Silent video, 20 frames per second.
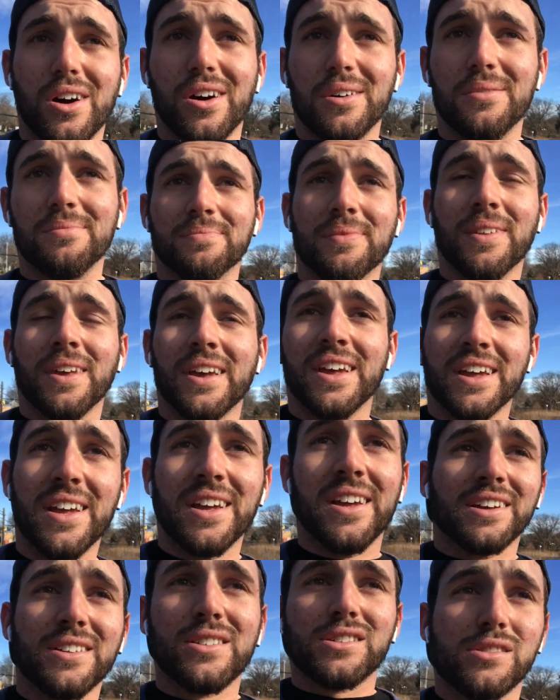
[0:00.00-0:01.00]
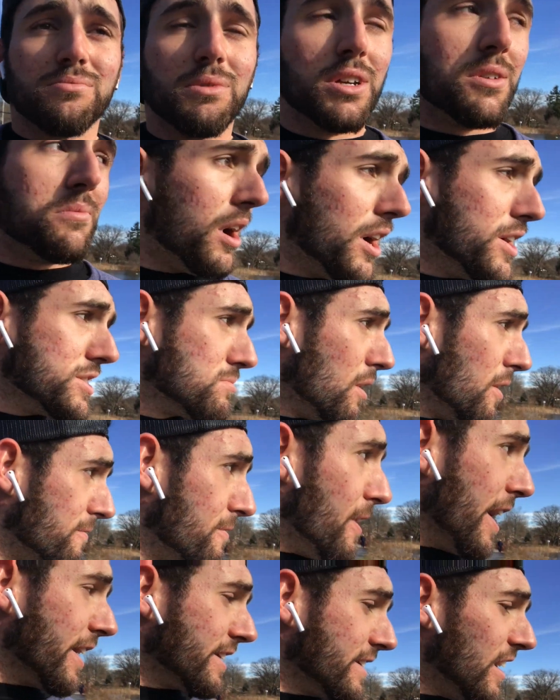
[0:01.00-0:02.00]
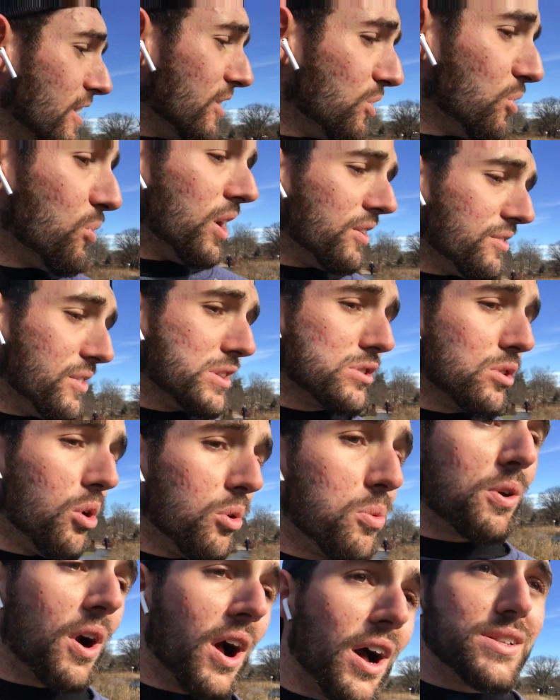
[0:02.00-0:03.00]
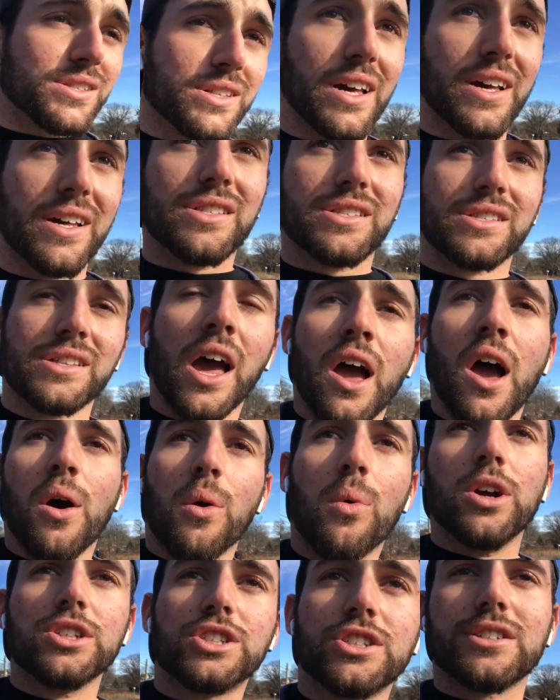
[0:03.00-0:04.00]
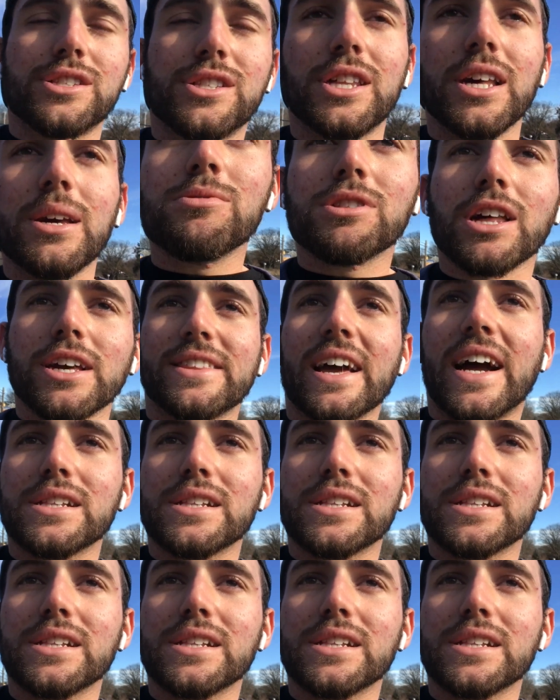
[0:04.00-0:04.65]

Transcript: Um, Just minimize my fat gain throughout this whole process, which it seems like